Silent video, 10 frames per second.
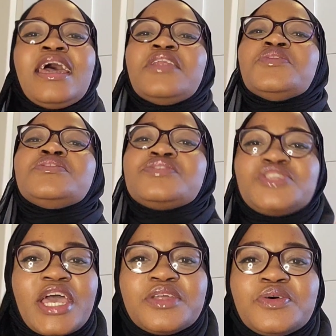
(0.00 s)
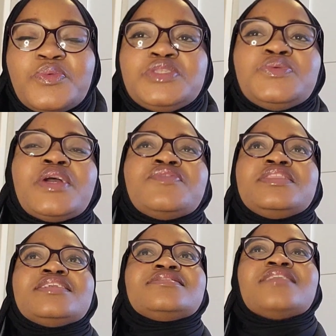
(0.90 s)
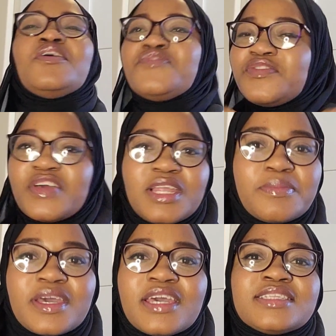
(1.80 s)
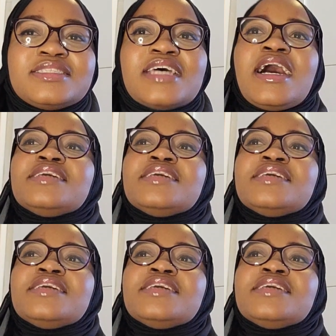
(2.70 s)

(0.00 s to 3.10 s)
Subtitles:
And on this channel, we do everything self-development,